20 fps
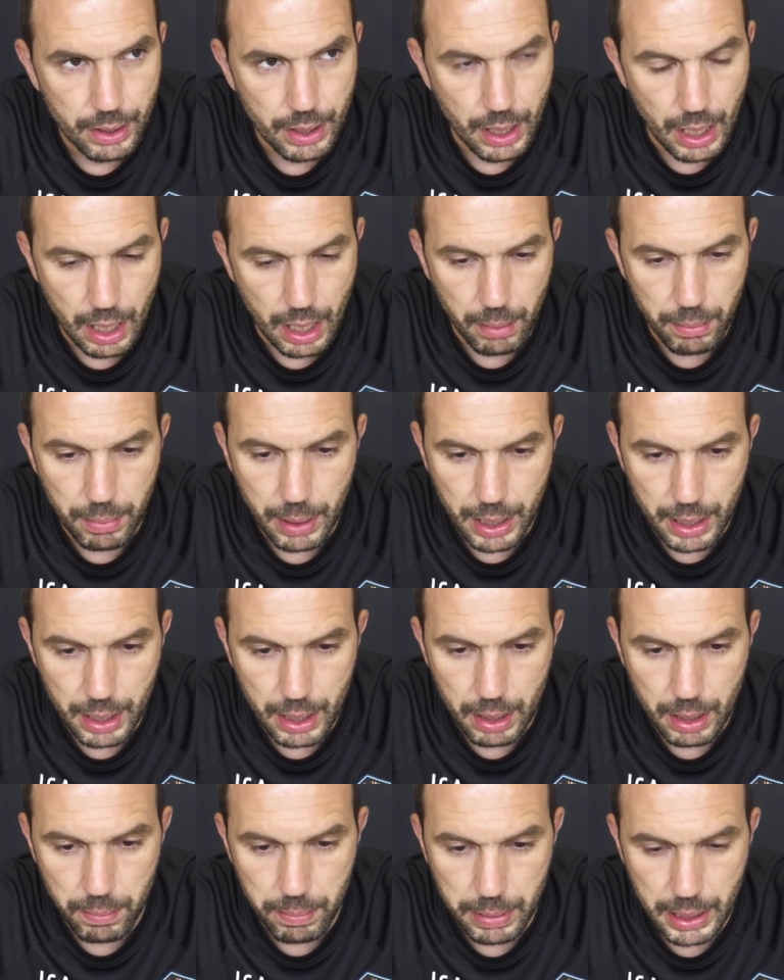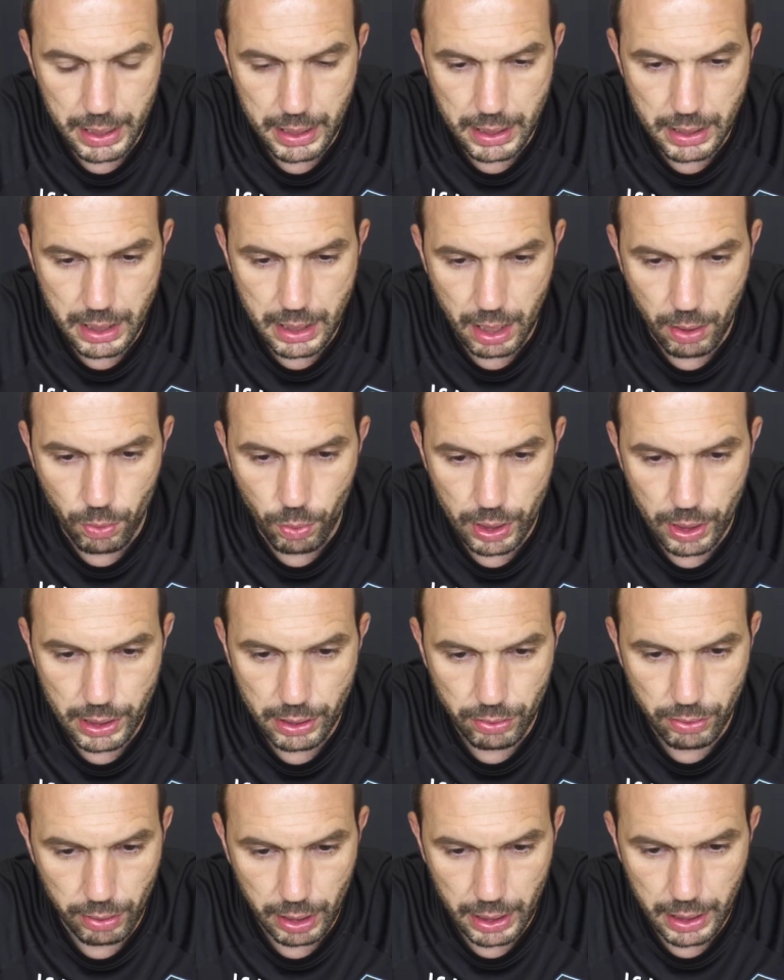there are players that are
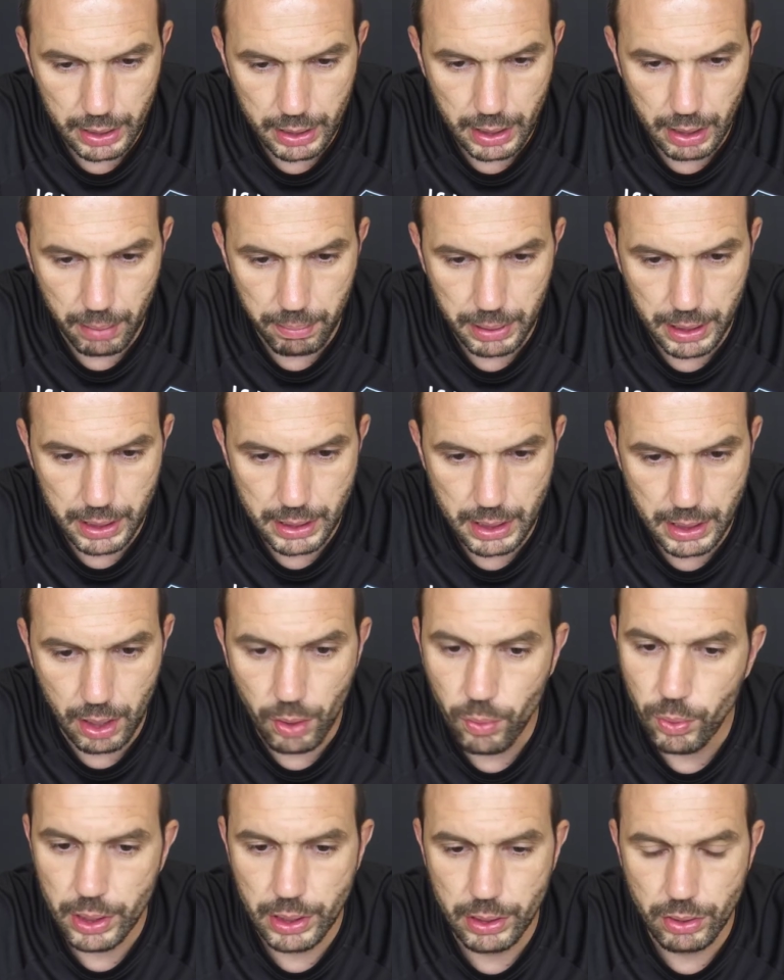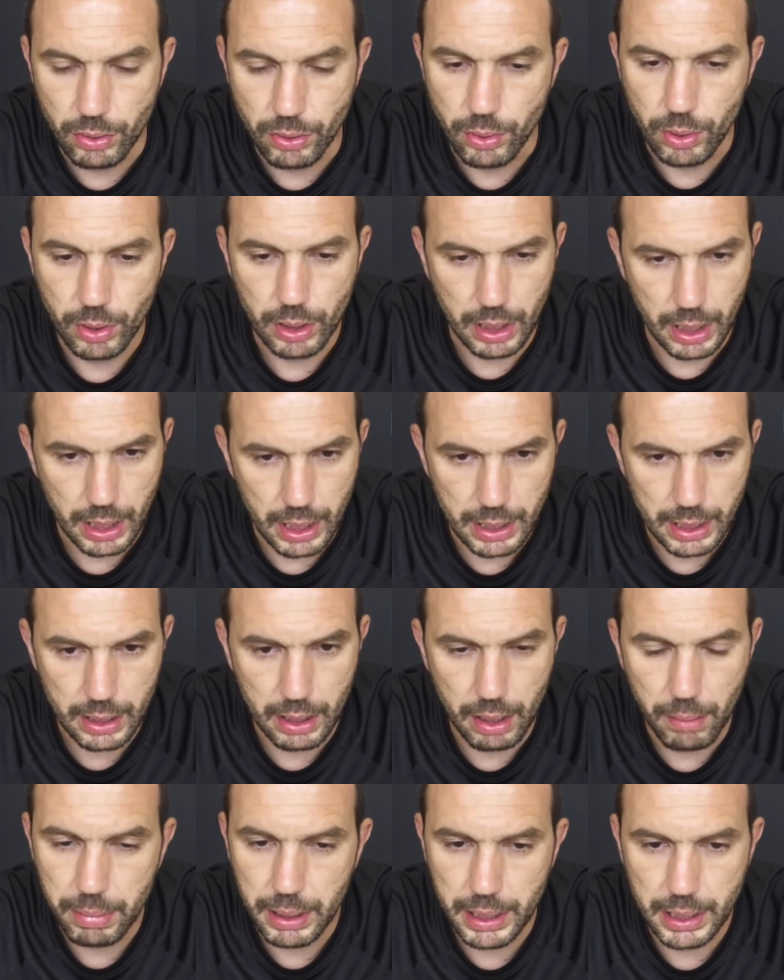willing to learn, there are players that are willing to work hard,
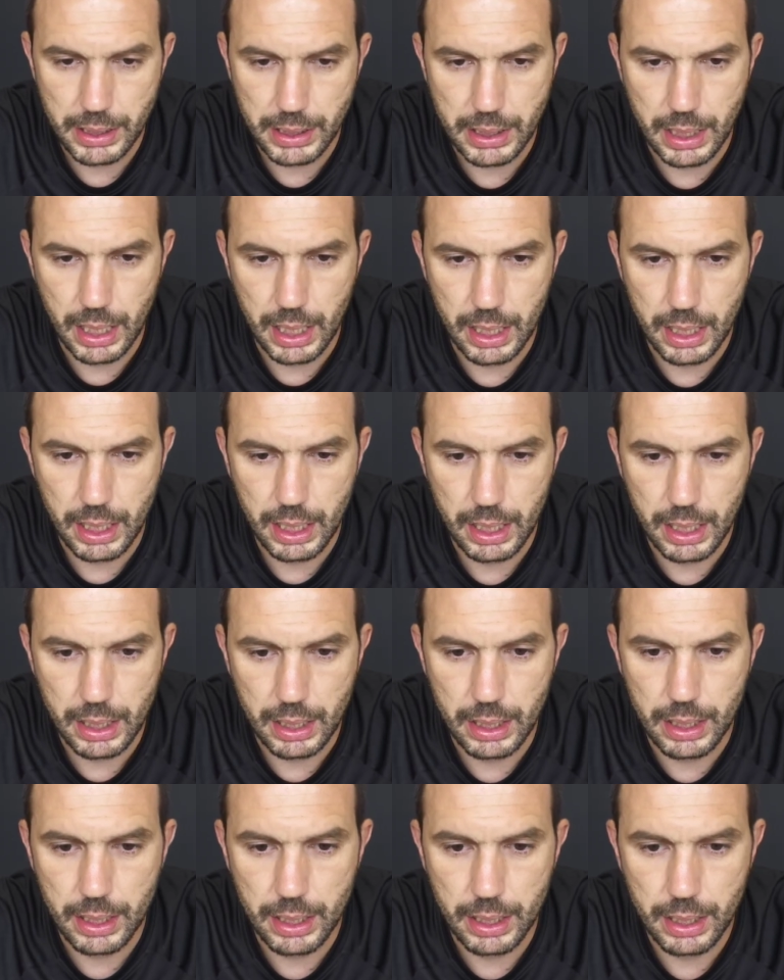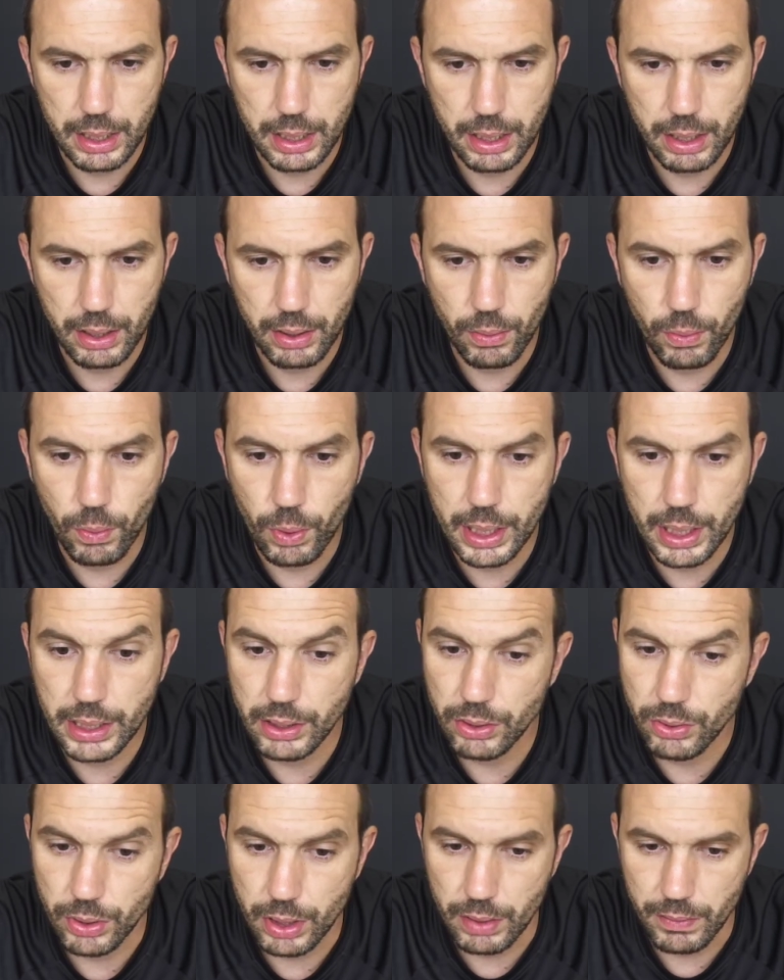there are players that are
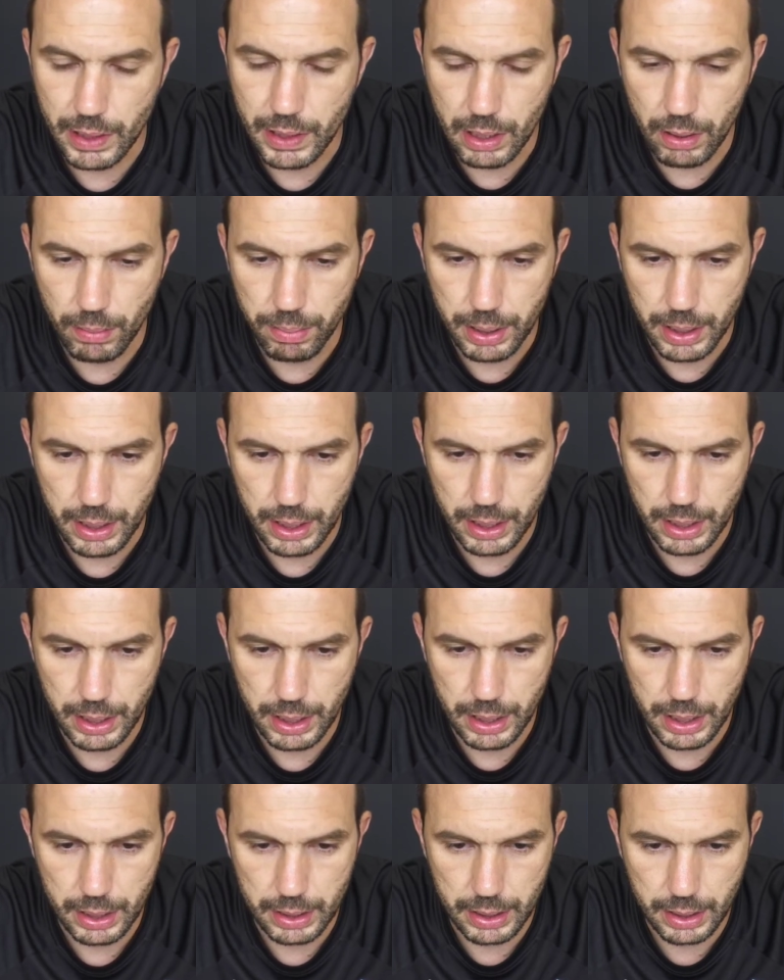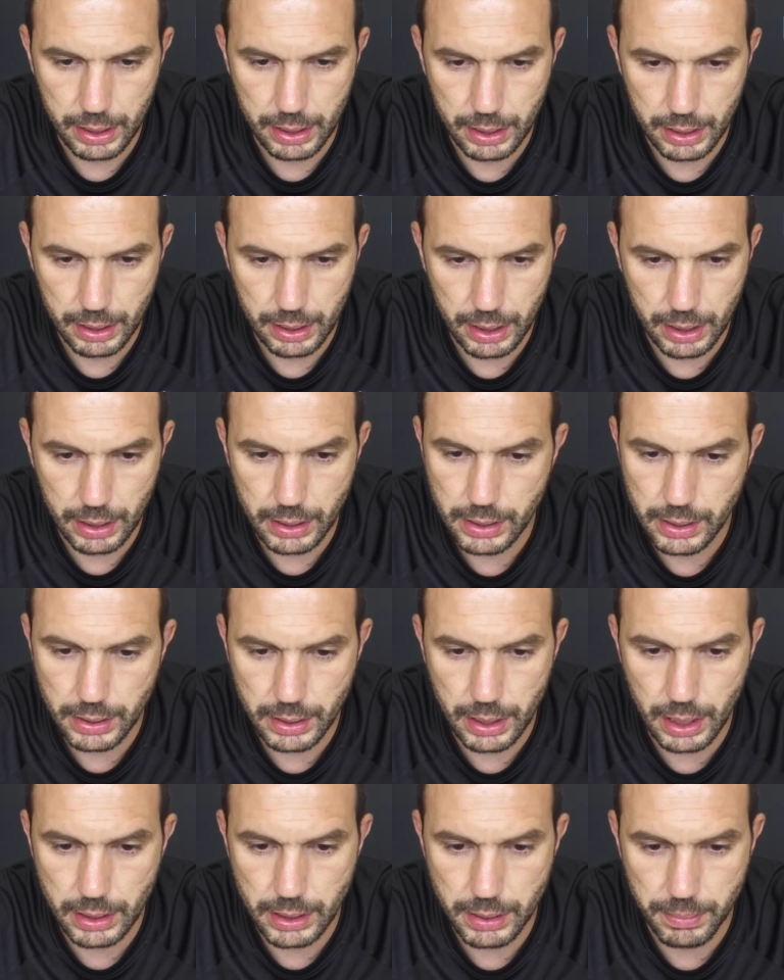willing to develop, and I think
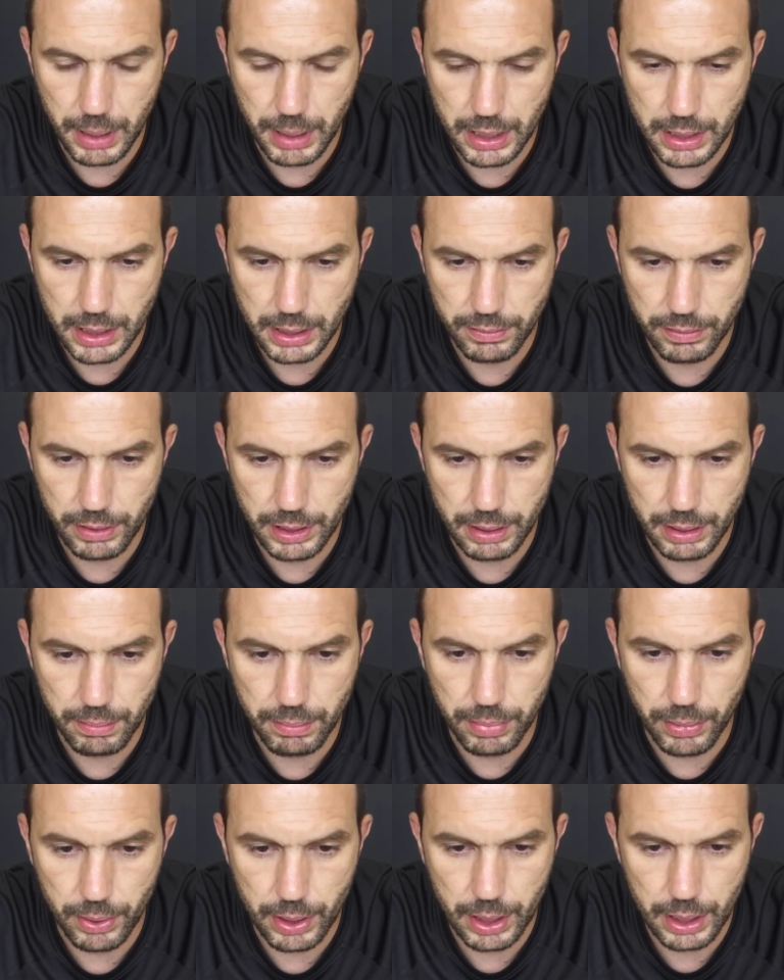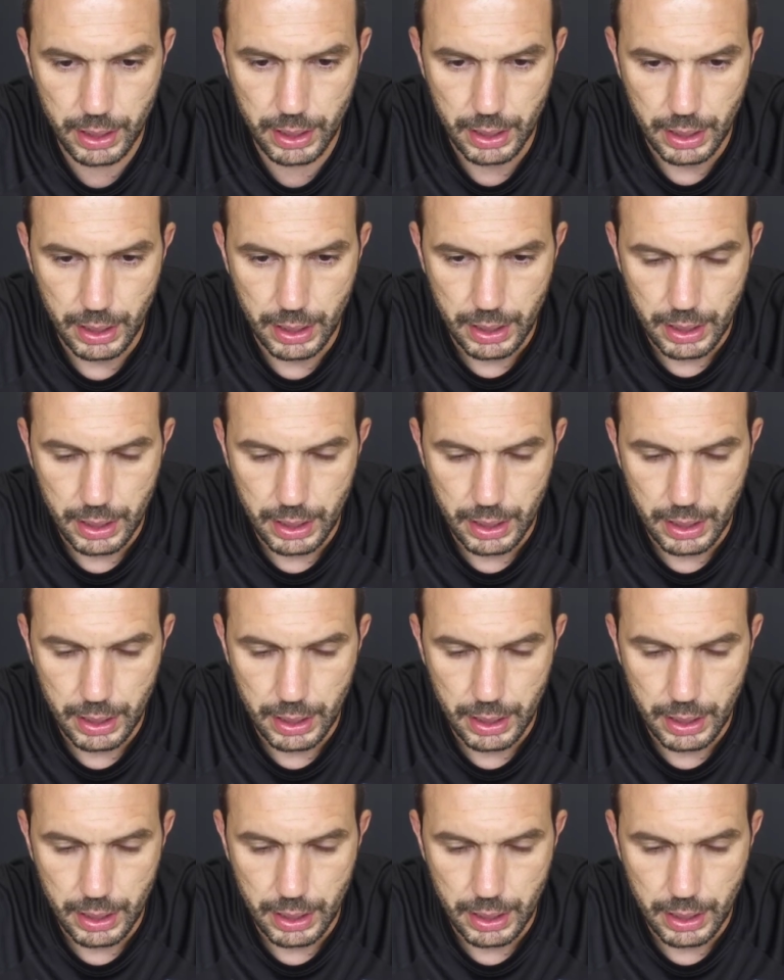that's massively important.